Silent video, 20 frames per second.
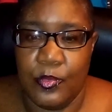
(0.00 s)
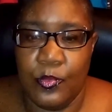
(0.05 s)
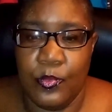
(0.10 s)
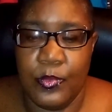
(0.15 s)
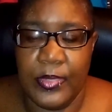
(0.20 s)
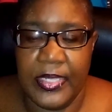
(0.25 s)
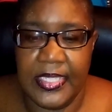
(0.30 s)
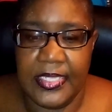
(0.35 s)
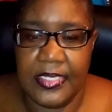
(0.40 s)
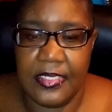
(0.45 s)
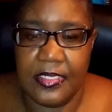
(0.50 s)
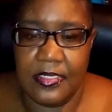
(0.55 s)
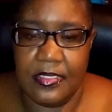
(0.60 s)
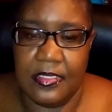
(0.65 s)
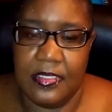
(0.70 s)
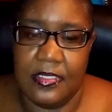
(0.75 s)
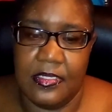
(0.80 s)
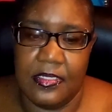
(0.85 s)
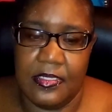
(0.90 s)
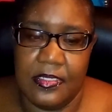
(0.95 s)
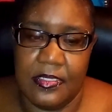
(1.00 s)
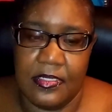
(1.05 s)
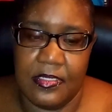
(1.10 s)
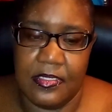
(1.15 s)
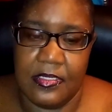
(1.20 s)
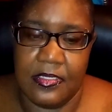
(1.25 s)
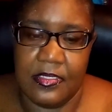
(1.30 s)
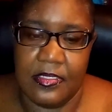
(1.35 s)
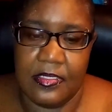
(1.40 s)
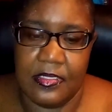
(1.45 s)
when
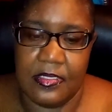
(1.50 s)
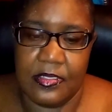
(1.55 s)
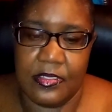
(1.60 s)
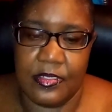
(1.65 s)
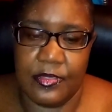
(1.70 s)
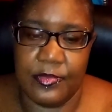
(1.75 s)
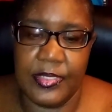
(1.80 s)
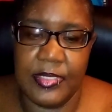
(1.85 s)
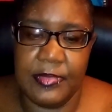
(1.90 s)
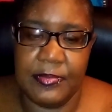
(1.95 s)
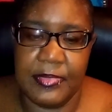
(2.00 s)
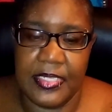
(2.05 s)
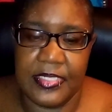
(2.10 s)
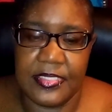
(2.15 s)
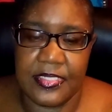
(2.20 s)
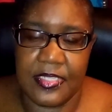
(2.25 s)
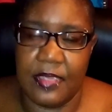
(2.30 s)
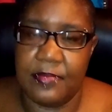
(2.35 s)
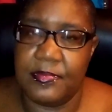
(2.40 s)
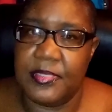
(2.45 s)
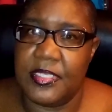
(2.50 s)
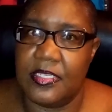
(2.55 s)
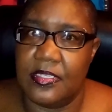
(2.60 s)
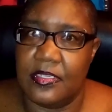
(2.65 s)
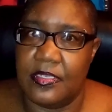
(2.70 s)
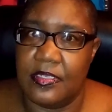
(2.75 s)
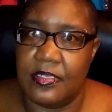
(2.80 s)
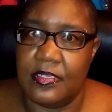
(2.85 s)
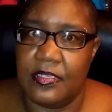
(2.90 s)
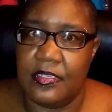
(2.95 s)
Korean bands come
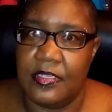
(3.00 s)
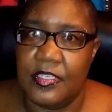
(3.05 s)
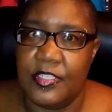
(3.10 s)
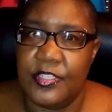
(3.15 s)
here,